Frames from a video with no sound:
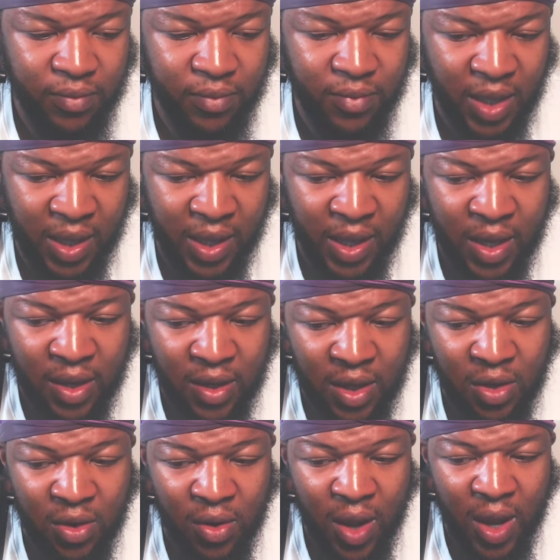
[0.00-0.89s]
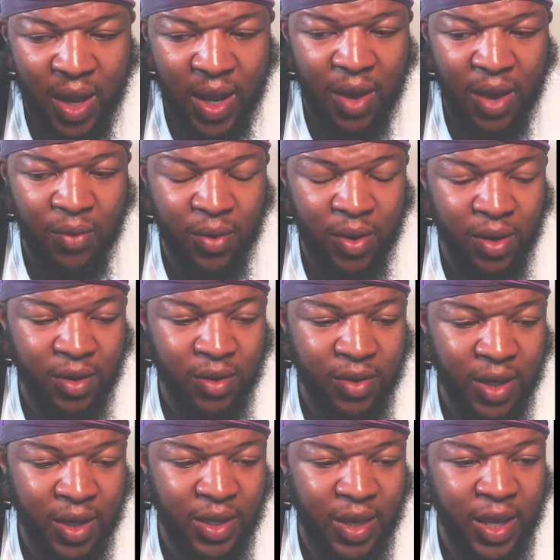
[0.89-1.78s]
And you know, I got
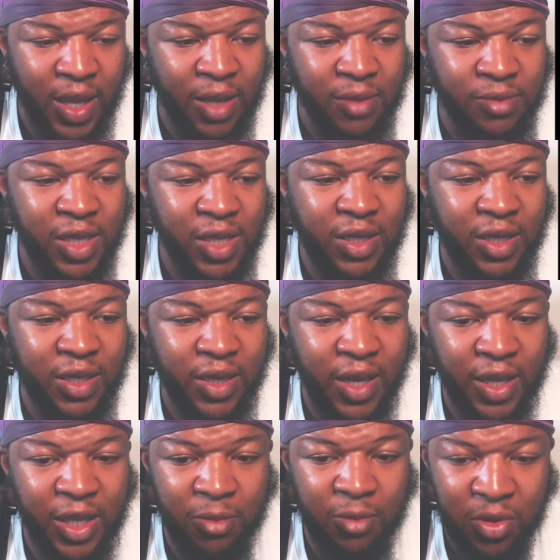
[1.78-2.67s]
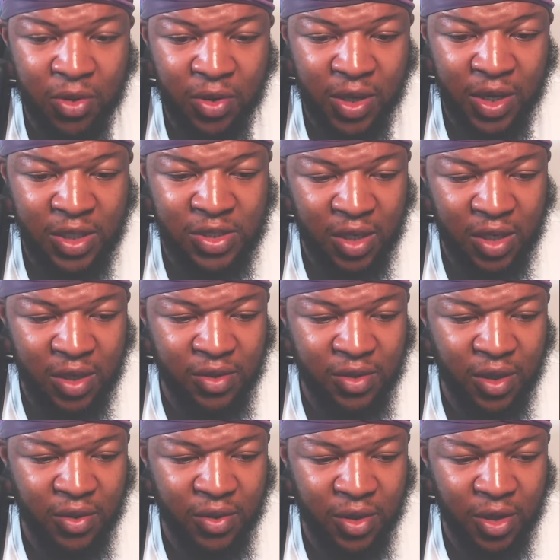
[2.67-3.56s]
word that they upset that their community
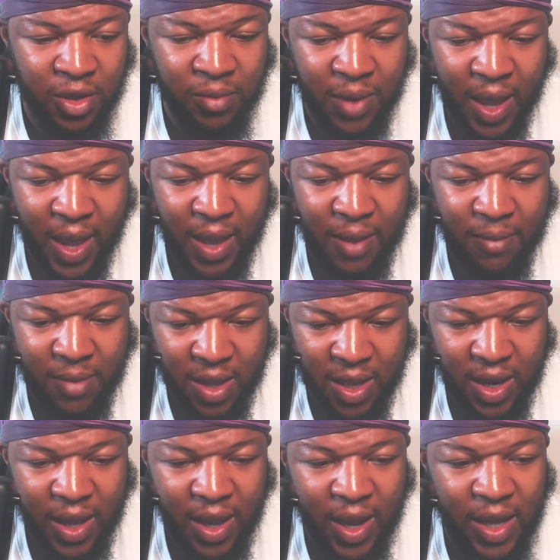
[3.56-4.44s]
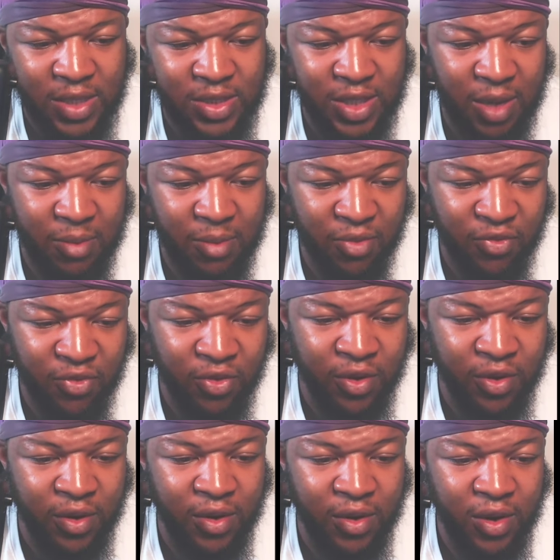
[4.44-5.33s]
turned on them. Hey man, like I said
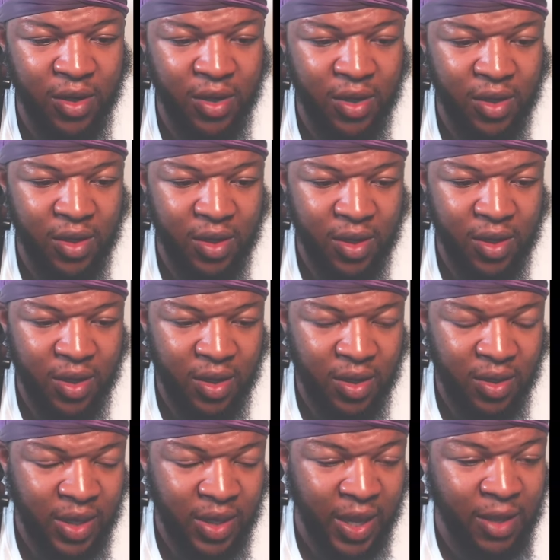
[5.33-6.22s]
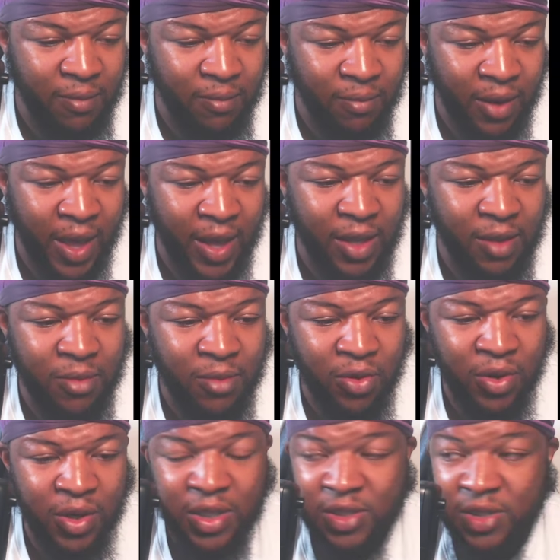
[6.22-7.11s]
before, that can black
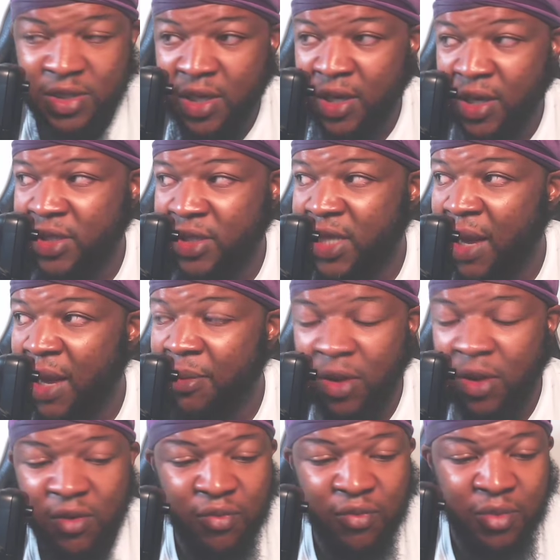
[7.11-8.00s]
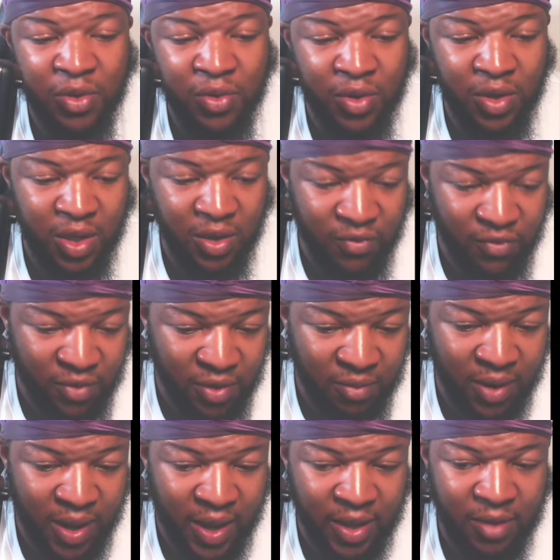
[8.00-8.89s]
community is done. Stop looking for unity from
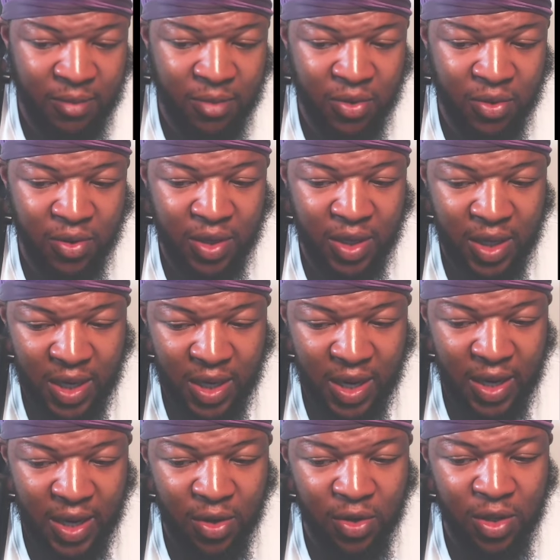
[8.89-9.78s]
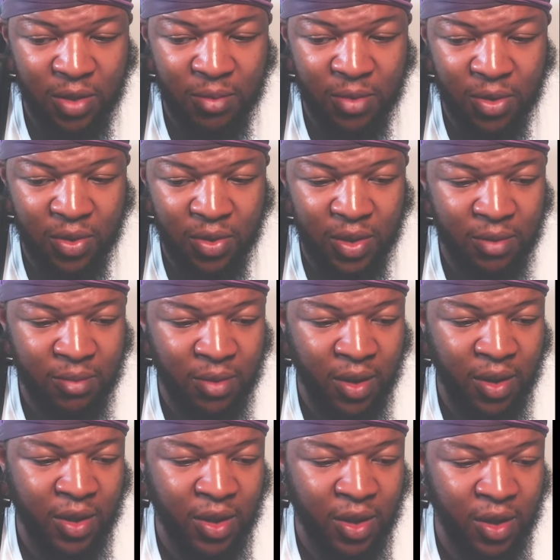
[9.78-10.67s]
the black community. It ain't no community,
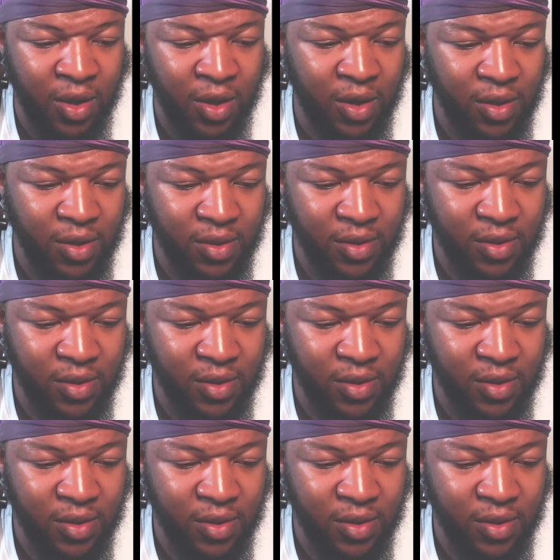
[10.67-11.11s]
uh, y'all.